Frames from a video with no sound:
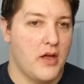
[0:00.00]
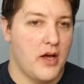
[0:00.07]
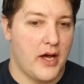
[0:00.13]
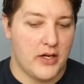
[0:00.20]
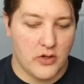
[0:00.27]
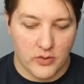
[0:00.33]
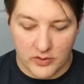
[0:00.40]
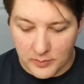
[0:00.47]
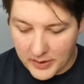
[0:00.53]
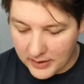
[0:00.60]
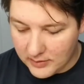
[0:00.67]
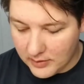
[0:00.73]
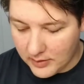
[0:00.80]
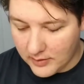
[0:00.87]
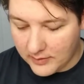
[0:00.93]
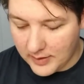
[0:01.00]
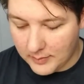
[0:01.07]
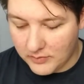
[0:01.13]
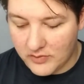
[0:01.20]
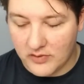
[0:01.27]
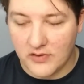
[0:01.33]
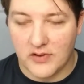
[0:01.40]
I know it's basically the
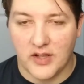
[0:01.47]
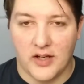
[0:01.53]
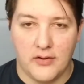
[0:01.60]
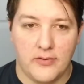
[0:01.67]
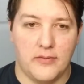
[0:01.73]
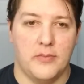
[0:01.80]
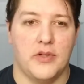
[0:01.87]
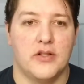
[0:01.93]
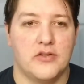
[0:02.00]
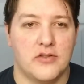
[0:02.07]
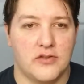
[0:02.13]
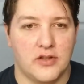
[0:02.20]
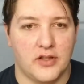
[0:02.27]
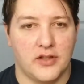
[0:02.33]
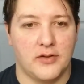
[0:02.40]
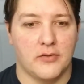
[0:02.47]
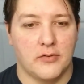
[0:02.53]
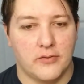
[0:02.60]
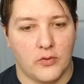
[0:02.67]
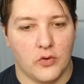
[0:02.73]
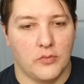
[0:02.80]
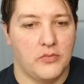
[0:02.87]
same stuff, but it's just in a different
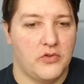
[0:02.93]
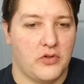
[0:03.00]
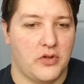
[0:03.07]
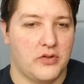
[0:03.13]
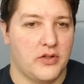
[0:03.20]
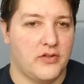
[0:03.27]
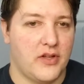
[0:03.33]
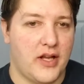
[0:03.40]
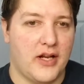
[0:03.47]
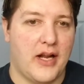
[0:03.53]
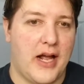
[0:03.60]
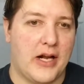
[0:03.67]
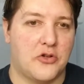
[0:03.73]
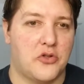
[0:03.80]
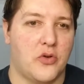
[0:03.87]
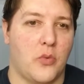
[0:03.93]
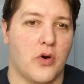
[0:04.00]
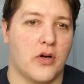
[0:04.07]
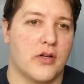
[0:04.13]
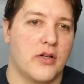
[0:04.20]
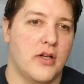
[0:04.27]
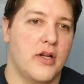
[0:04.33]
form, so does that actually
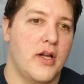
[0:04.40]
work